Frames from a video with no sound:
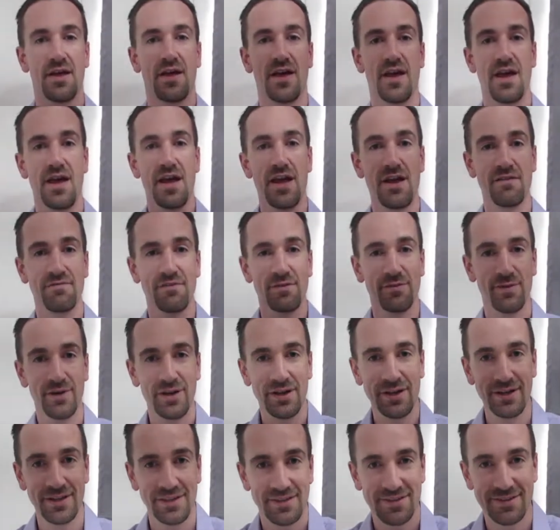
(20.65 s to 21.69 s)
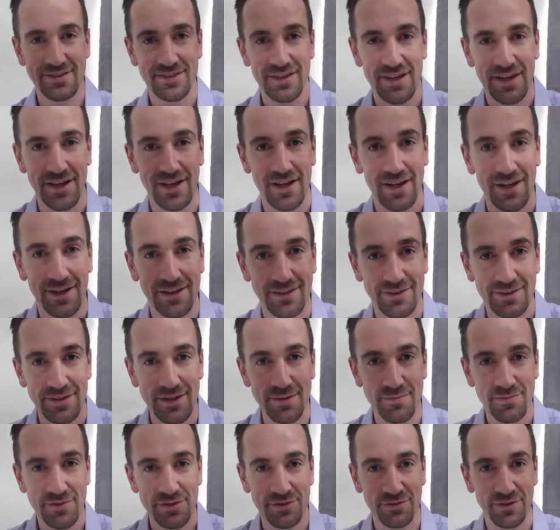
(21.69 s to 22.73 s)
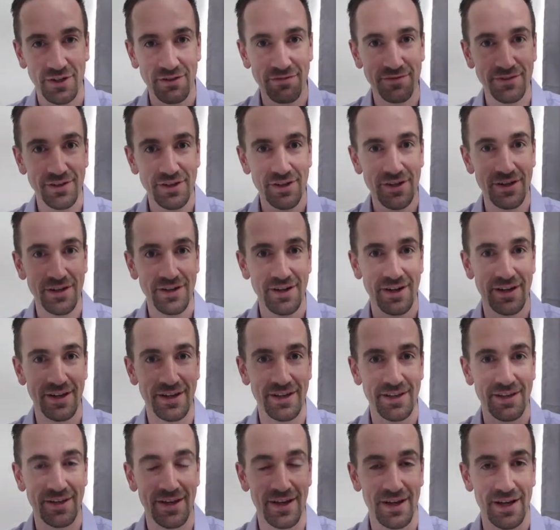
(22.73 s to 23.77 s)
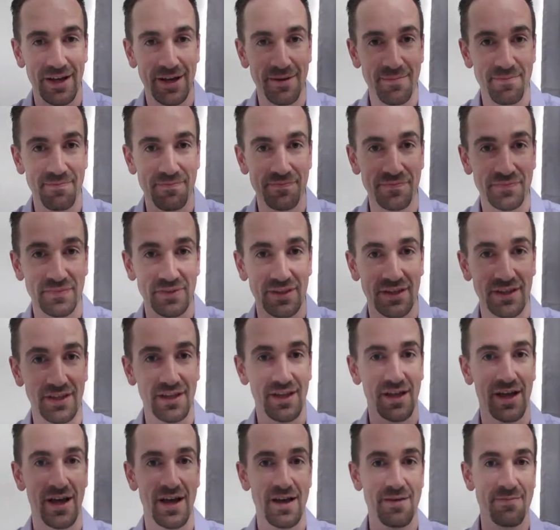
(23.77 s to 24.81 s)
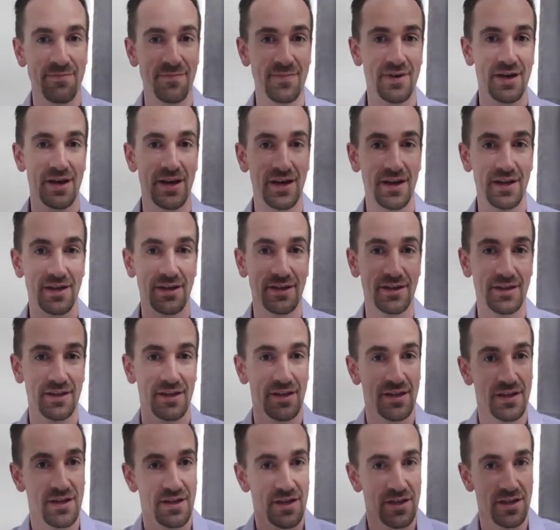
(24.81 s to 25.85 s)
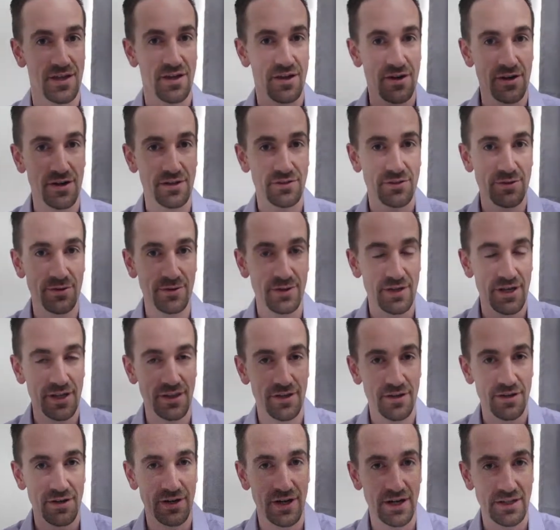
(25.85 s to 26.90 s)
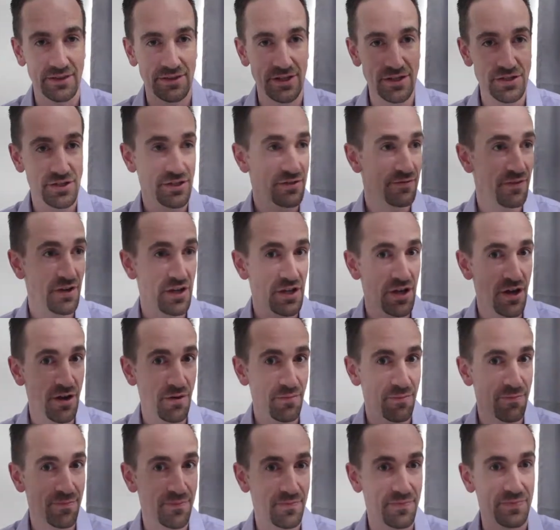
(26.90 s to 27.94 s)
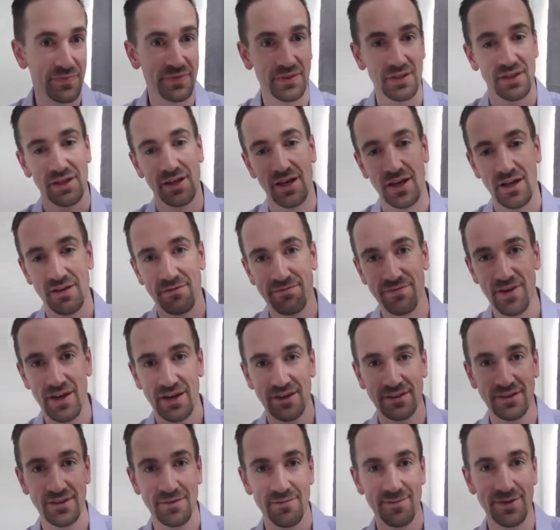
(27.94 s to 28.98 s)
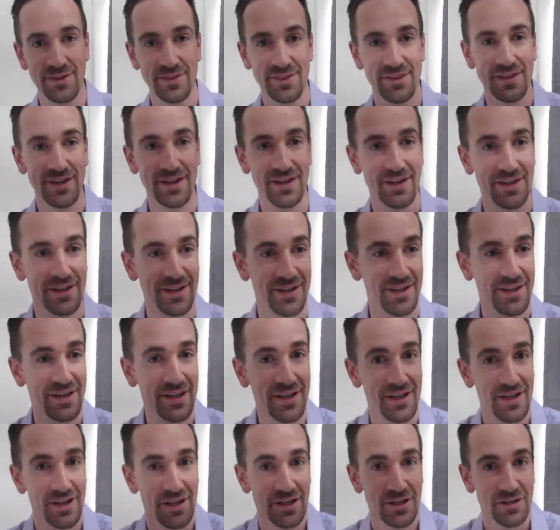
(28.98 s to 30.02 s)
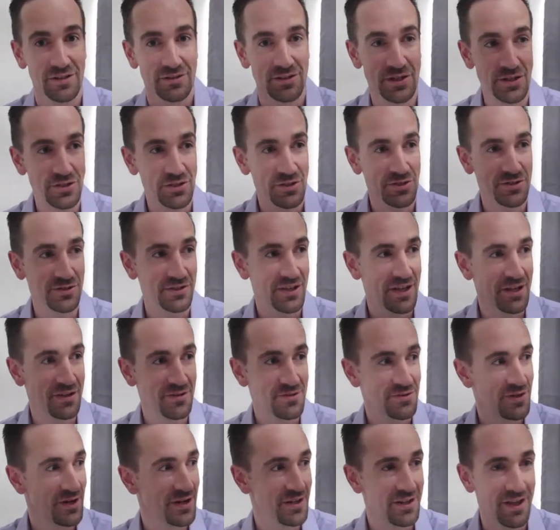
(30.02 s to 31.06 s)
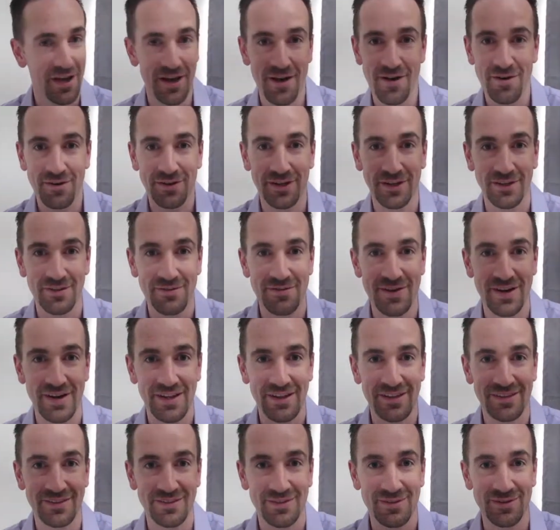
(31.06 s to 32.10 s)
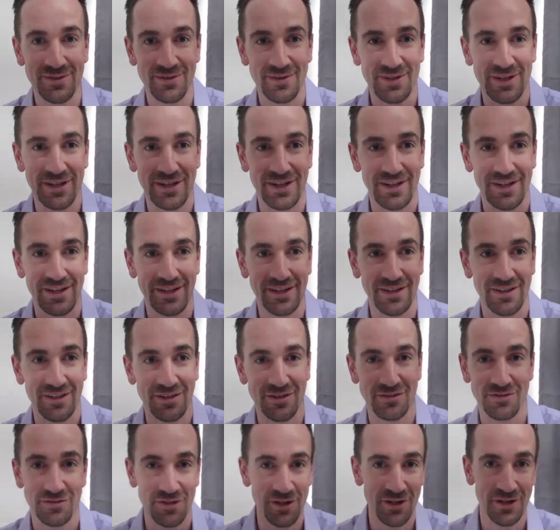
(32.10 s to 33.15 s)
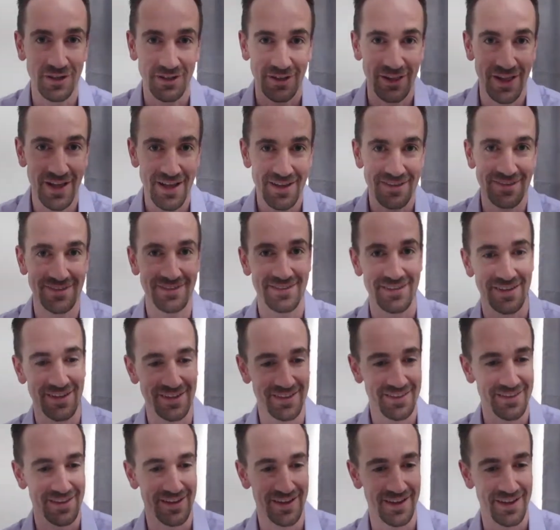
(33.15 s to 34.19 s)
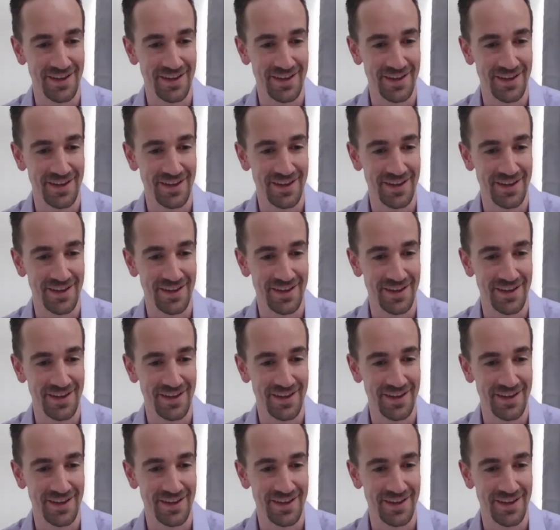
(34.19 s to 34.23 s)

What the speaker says: Hey everyone, it's Tim Scrivener, and I'm here to do another teaching video. In fact, I'm in the teacher's lounge right now, getting ready to start a class, and